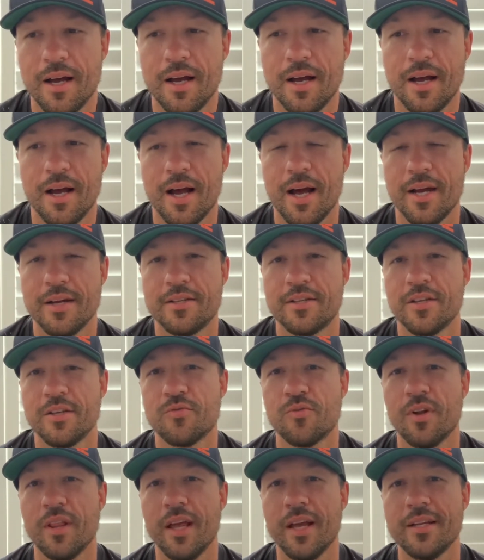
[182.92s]
how does
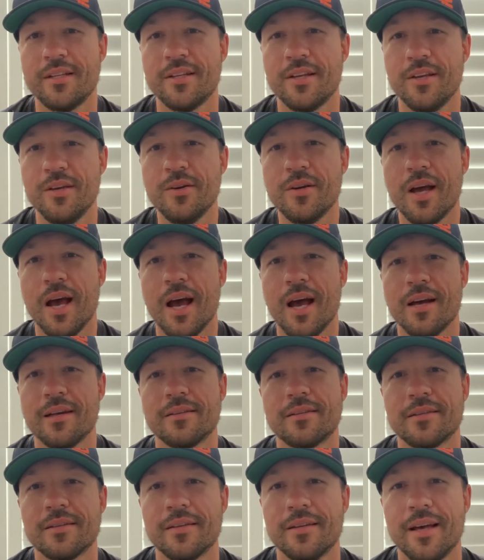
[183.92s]
this relate to you
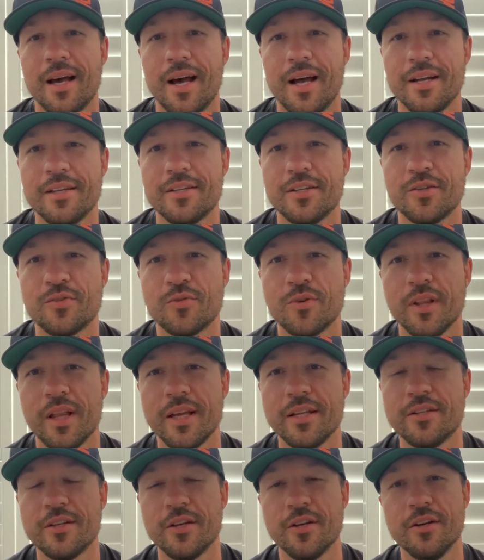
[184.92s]
guys? How does this
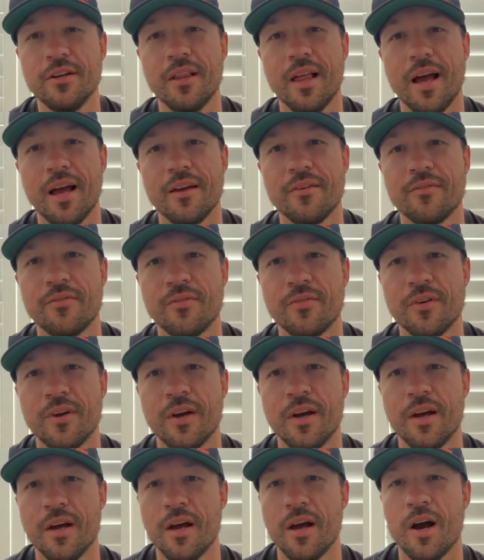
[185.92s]
relate to your life?
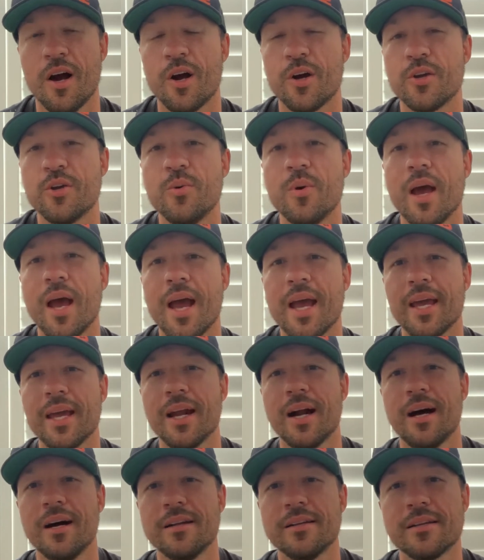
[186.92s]
Are you hanging
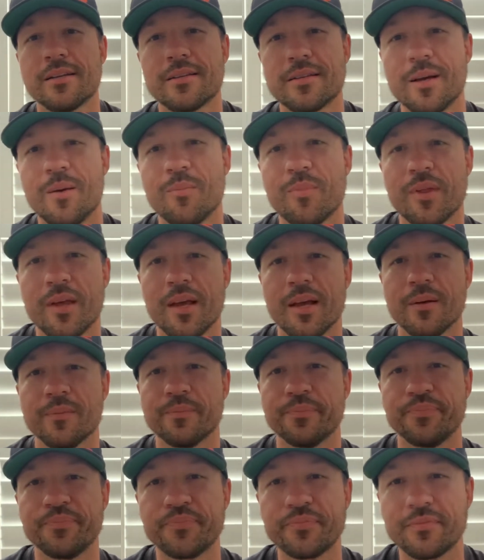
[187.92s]
on to something
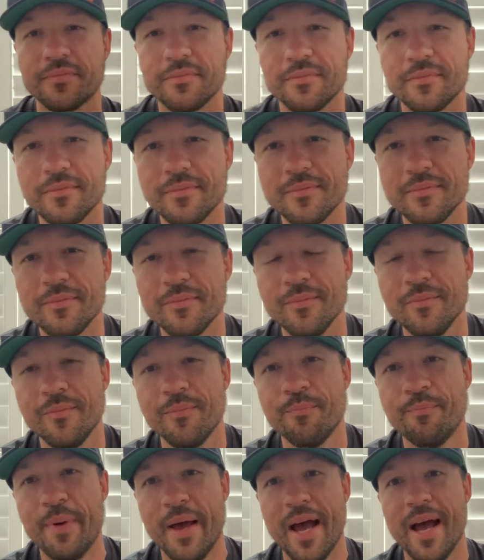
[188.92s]

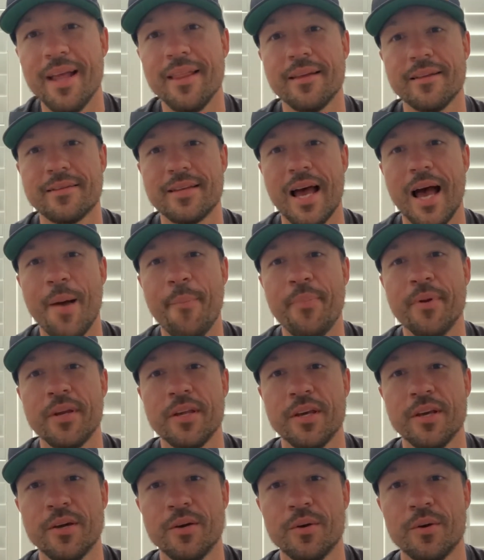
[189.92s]
bad that's happened to
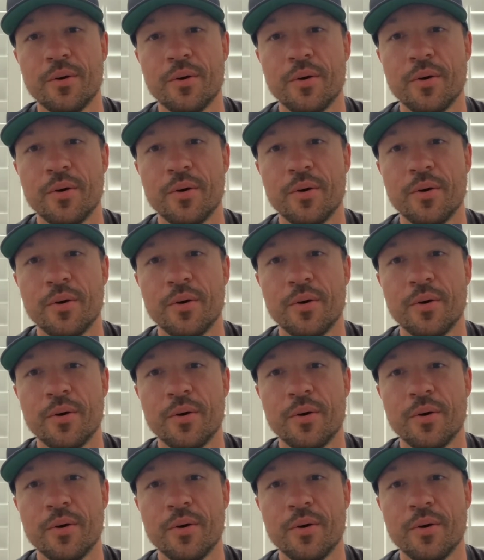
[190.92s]
you